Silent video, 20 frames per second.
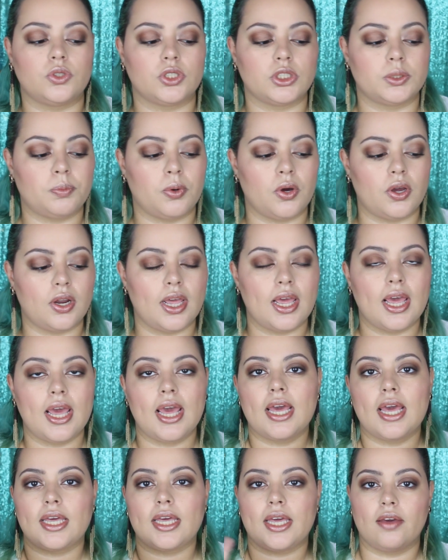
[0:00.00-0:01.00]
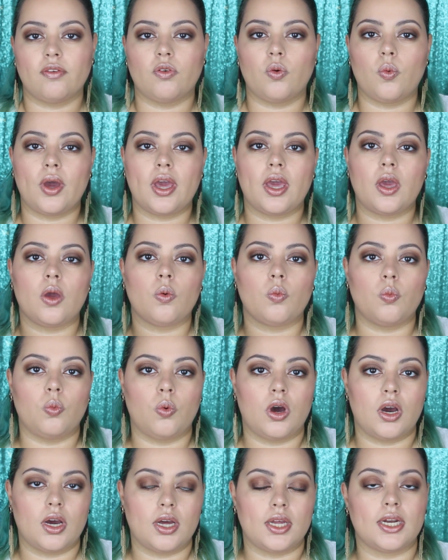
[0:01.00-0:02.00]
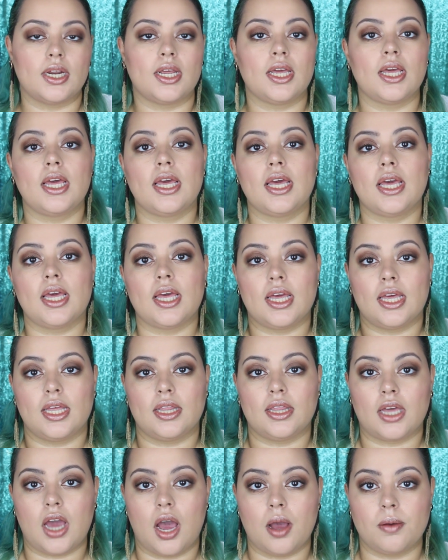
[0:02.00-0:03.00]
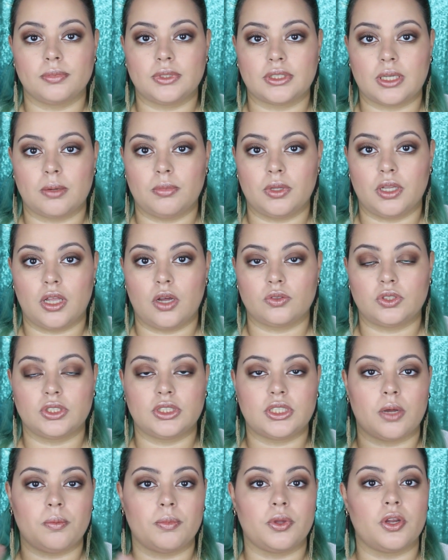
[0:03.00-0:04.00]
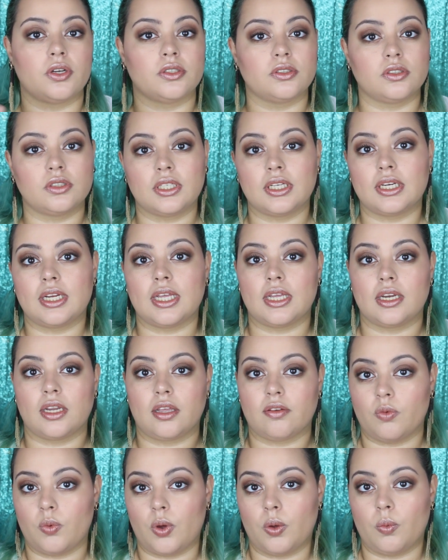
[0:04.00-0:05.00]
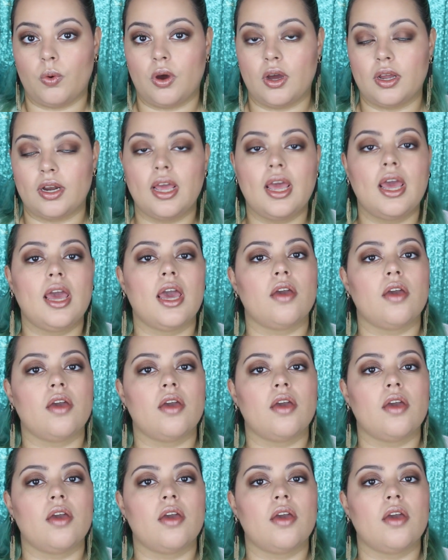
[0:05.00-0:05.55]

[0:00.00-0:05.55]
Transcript: Just put giveaway 1 in the comments down below. Just tell me you're interested in giveaway 1.